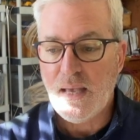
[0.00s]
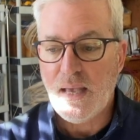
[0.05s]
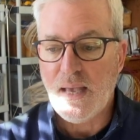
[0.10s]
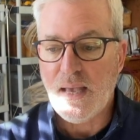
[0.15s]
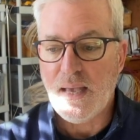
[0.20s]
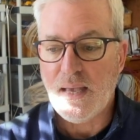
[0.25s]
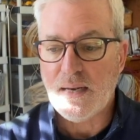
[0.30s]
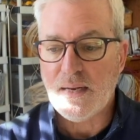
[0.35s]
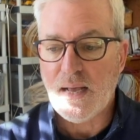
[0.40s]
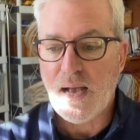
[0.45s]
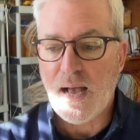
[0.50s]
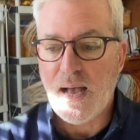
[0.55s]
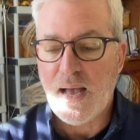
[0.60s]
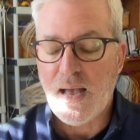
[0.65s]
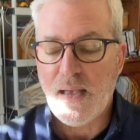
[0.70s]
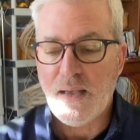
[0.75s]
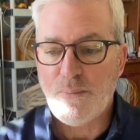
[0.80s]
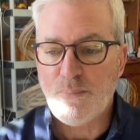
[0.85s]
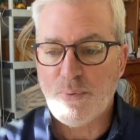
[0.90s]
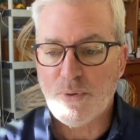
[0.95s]
And
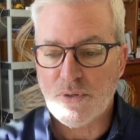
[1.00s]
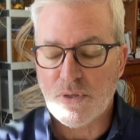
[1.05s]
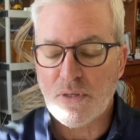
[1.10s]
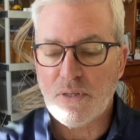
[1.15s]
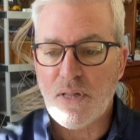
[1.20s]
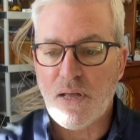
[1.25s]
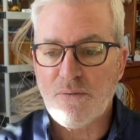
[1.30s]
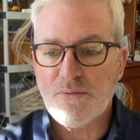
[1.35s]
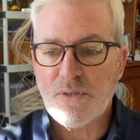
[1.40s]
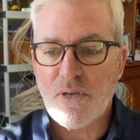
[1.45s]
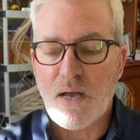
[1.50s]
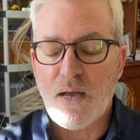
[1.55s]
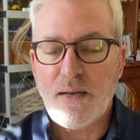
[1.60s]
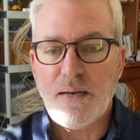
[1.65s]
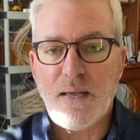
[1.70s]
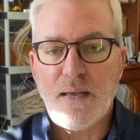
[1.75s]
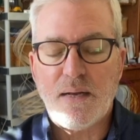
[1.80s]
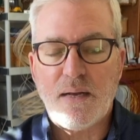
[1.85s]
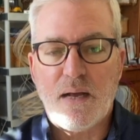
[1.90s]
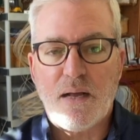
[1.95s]
I put the gloves on
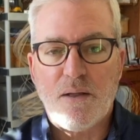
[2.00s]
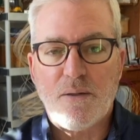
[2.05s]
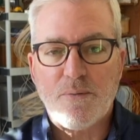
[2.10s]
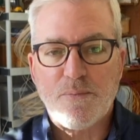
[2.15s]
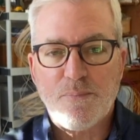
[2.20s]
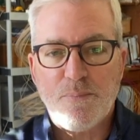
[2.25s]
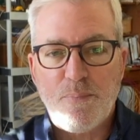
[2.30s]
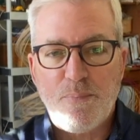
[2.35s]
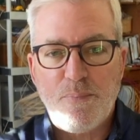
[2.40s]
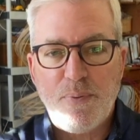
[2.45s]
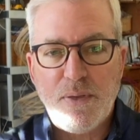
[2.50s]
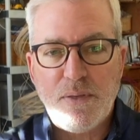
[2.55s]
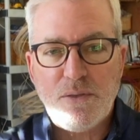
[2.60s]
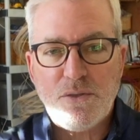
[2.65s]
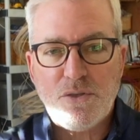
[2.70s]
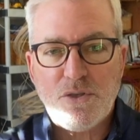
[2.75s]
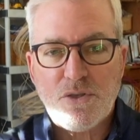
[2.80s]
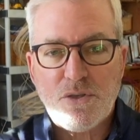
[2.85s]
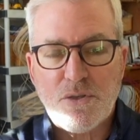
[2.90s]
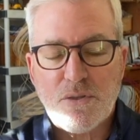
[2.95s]
and I'll
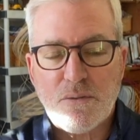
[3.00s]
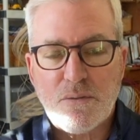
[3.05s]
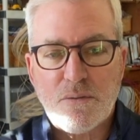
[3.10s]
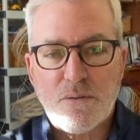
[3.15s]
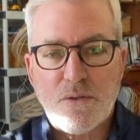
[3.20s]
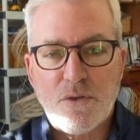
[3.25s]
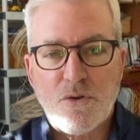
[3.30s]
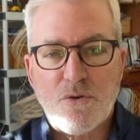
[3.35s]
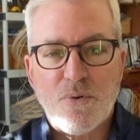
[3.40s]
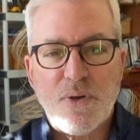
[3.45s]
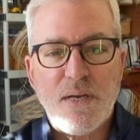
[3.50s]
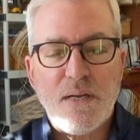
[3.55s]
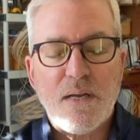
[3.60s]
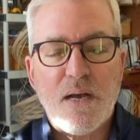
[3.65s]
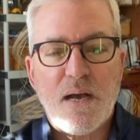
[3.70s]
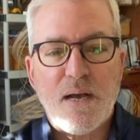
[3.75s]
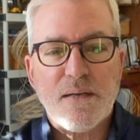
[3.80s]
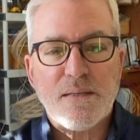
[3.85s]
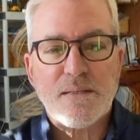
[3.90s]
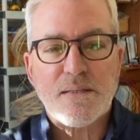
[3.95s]
pinch the green
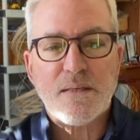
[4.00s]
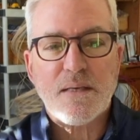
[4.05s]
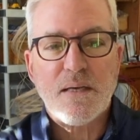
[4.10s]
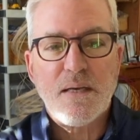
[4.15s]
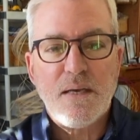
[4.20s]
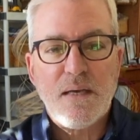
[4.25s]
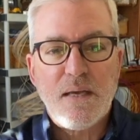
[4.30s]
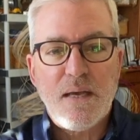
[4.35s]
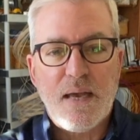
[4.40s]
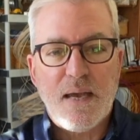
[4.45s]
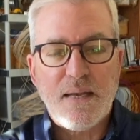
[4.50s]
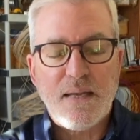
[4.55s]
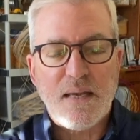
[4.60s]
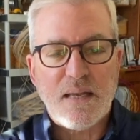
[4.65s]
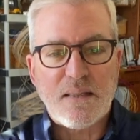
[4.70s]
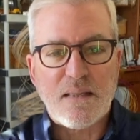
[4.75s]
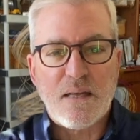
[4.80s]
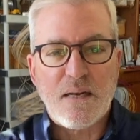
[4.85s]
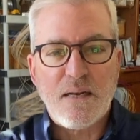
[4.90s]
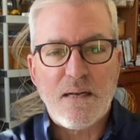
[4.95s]
husk and
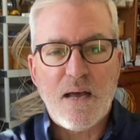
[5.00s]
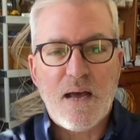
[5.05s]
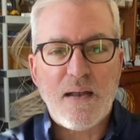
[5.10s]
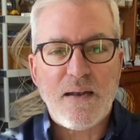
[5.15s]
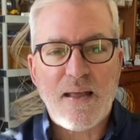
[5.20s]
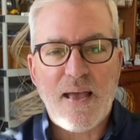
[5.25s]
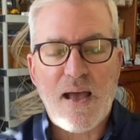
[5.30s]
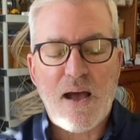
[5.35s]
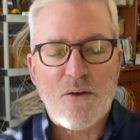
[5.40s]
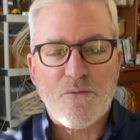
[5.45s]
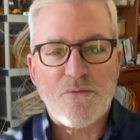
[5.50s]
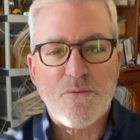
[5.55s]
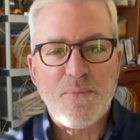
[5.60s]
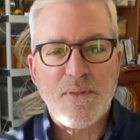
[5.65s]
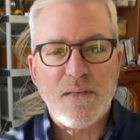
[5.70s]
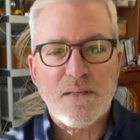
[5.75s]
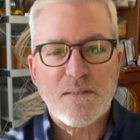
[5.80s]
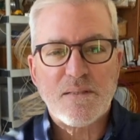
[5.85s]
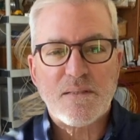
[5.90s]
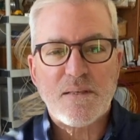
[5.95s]
get the nut out from
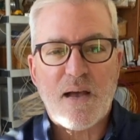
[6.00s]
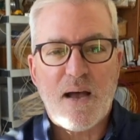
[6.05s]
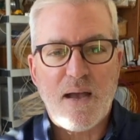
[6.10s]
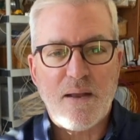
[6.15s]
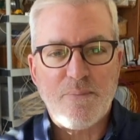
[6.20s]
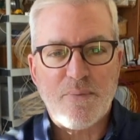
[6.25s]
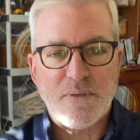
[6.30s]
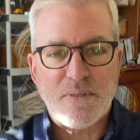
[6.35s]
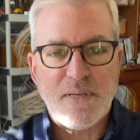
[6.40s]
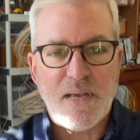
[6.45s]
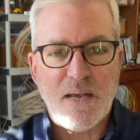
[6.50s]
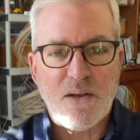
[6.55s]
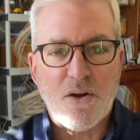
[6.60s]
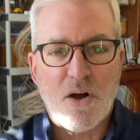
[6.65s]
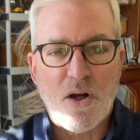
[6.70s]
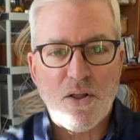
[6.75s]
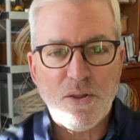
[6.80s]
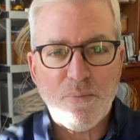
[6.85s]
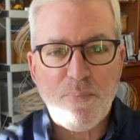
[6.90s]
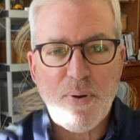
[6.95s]
the inside, but take
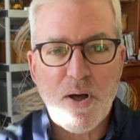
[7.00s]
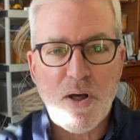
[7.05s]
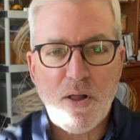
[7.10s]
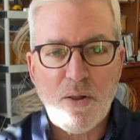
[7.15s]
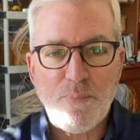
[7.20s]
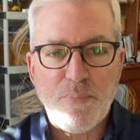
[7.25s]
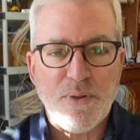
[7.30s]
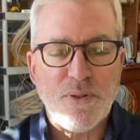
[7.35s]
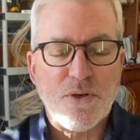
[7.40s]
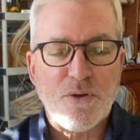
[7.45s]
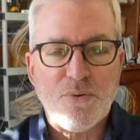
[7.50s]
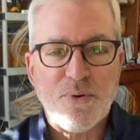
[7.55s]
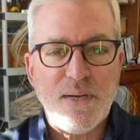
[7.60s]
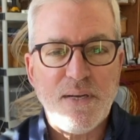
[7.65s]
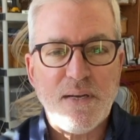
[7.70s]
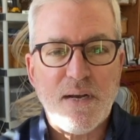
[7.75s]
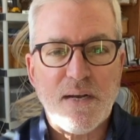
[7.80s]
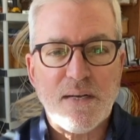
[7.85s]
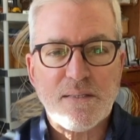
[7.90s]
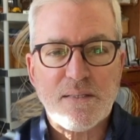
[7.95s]
all the pulp and the
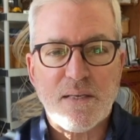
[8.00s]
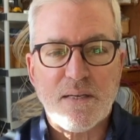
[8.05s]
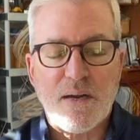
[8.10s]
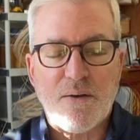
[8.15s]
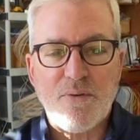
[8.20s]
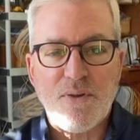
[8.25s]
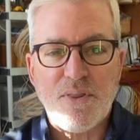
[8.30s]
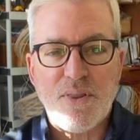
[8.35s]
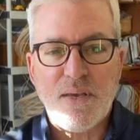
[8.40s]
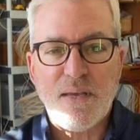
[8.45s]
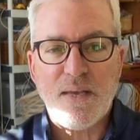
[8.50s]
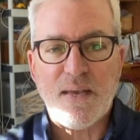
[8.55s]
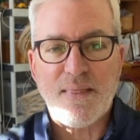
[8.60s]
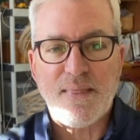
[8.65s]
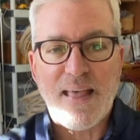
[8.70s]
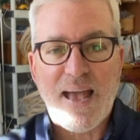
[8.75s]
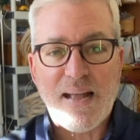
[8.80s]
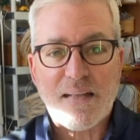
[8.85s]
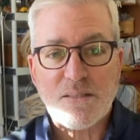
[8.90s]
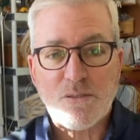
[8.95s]
green husk and everything, and
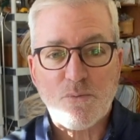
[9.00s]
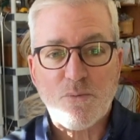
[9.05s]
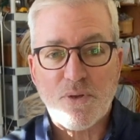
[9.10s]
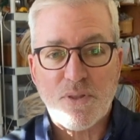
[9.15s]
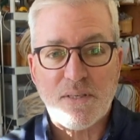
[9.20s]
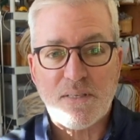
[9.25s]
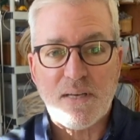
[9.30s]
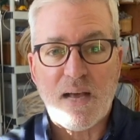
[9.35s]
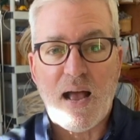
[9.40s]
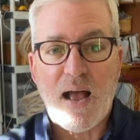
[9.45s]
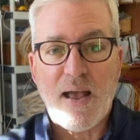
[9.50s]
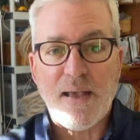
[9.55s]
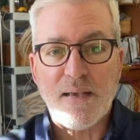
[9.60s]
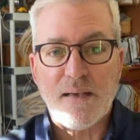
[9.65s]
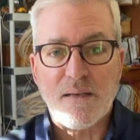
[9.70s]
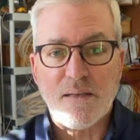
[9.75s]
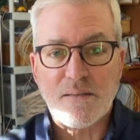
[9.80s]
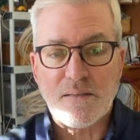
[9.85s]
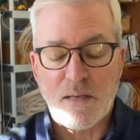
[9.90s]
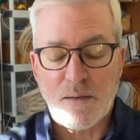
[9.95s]
that's where the dye
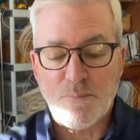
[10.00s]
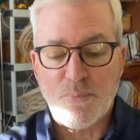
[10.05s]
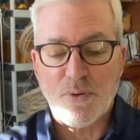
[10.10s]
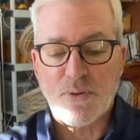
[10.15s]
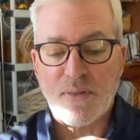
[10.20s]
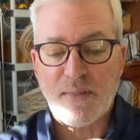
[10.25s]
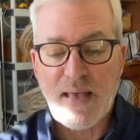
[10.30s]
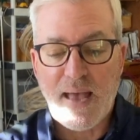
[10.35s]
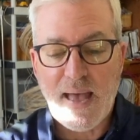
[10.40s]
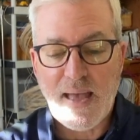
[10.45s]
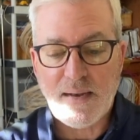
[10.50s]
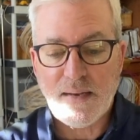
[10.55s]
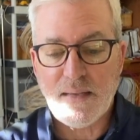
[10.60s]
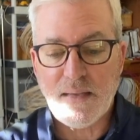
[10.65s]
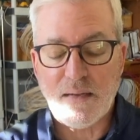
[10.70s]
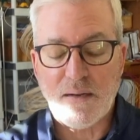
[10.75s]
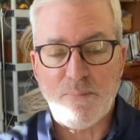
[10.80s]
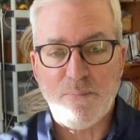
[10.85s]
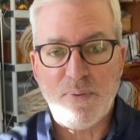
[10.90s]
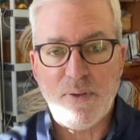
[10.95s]
is, and put that
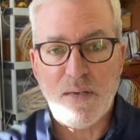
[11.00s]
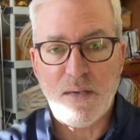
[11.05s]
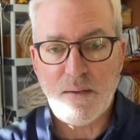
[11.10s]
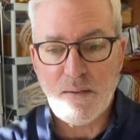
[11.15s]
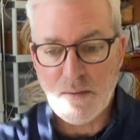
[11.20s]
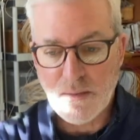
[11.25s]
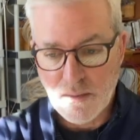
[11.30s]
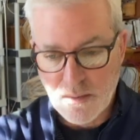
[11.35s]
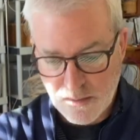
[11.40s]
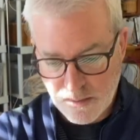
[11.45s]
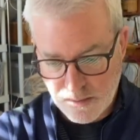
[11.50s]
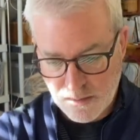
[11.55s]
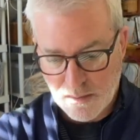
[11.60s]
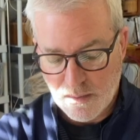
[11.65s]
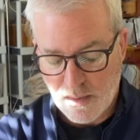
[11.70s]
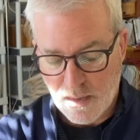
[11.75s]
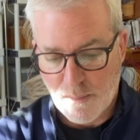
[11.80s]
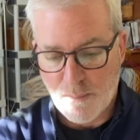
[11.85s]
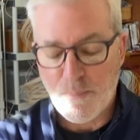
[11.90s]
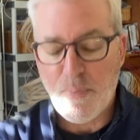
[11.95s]
in a big
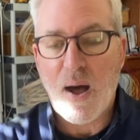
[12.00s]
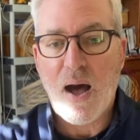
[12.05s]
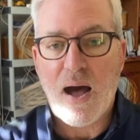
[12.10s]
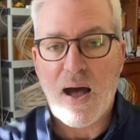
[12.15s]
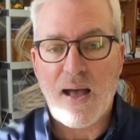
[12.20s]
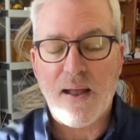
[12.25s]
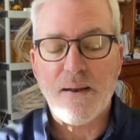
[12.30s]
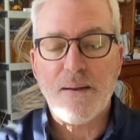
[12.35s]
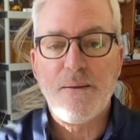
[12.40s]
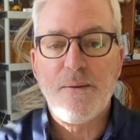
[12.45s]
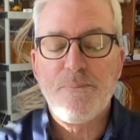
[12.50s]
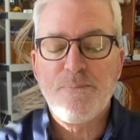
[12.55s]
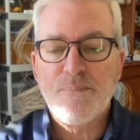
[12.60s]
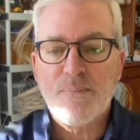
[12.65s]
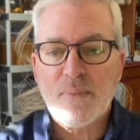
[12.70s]
pot,